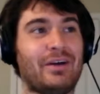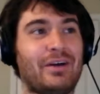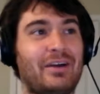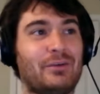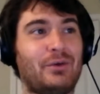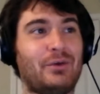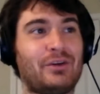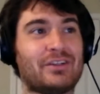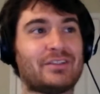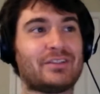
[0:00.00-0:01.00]
Aaron
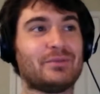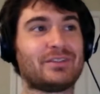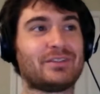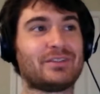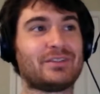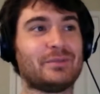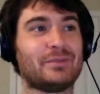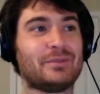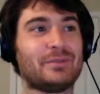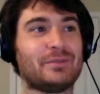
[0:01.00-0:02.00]
Wilkerson was going to
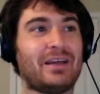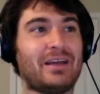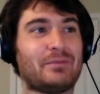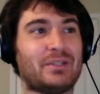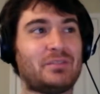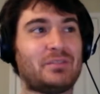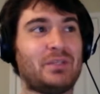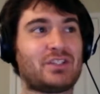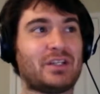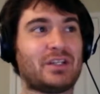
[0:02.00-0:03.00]
be some of that
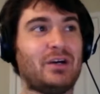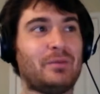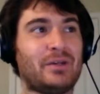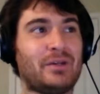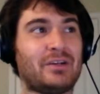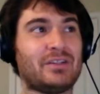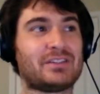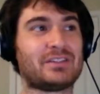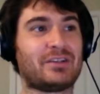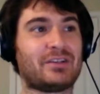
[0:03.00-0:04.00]
pitching help. They're at
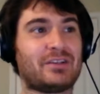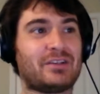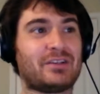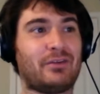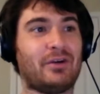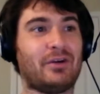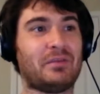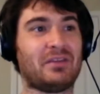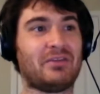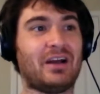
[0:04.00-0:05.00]
least going to throw him
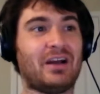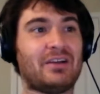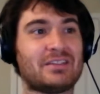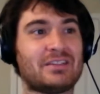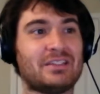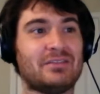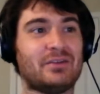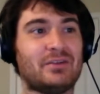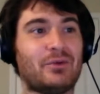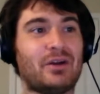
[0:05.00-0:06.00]
in the fire and see if
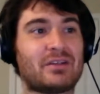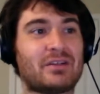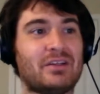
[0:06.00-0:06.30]
it worked.